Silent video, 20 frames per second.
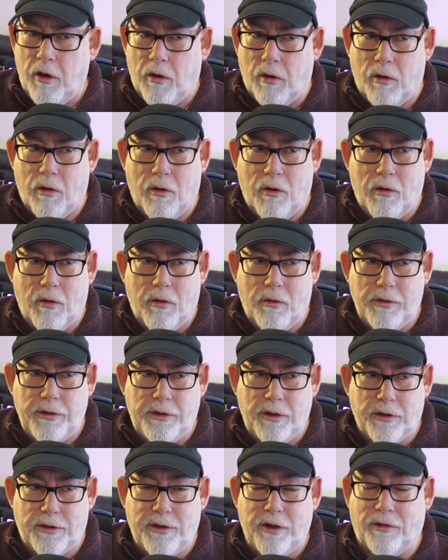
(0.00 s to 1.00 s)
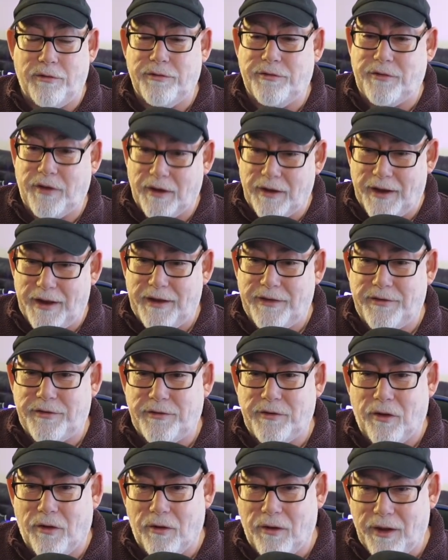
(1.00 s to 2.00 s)
or you're constantly
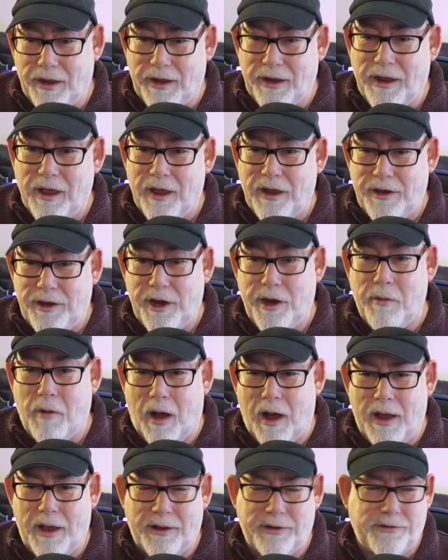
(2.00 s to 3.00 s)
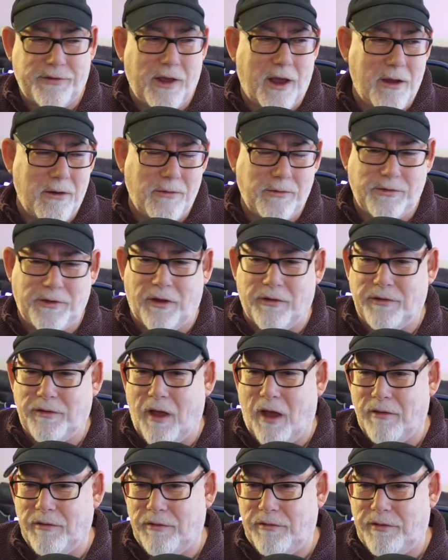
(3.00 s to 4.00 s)
installing new ISOs on,
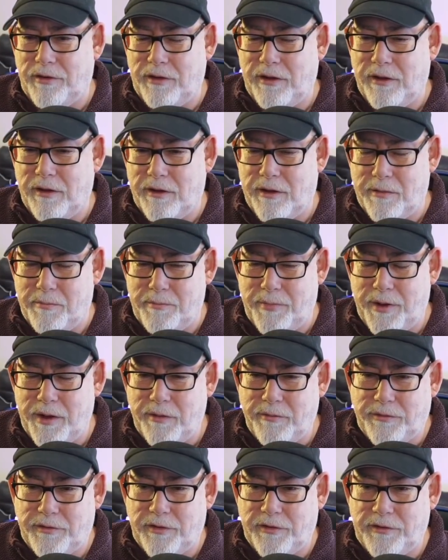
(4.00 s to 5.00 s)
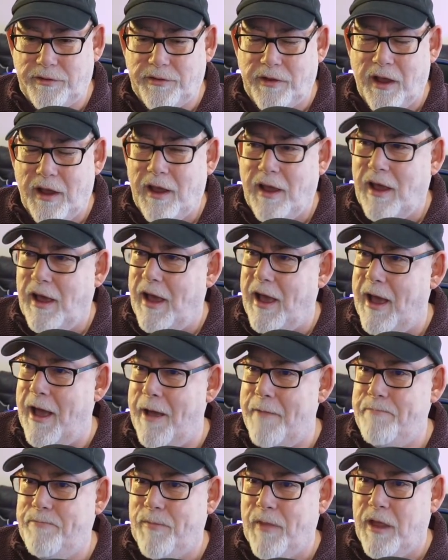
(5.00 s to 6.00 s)
onto your computers.
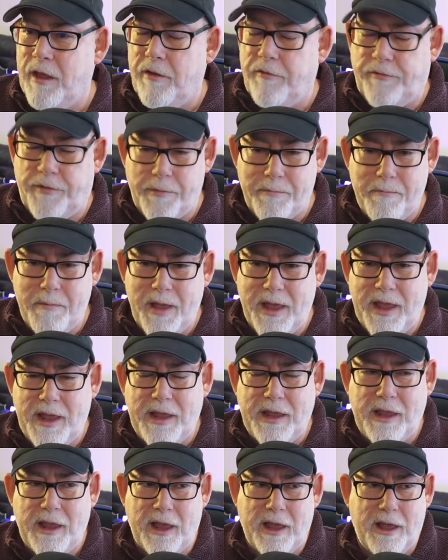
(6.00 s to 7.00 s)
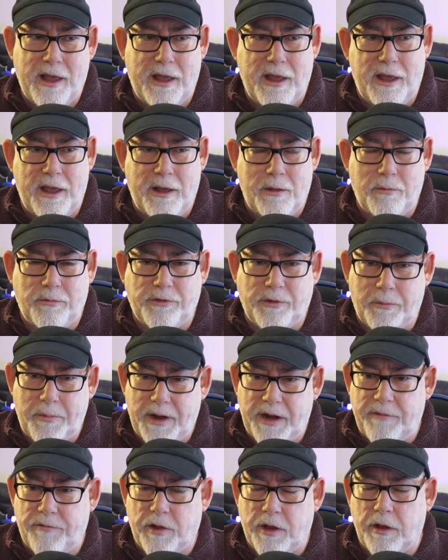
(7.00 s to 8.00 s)
Um, for me, it was a
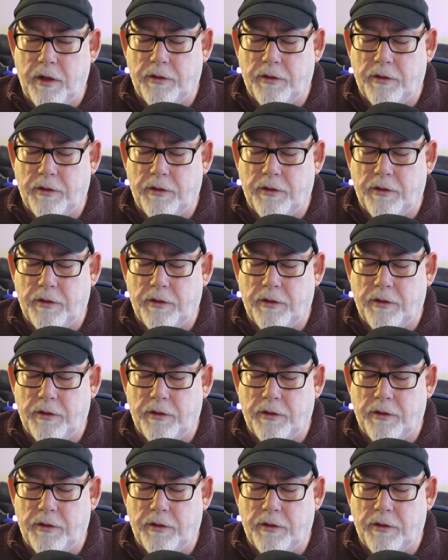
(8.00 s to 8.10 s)
bit of a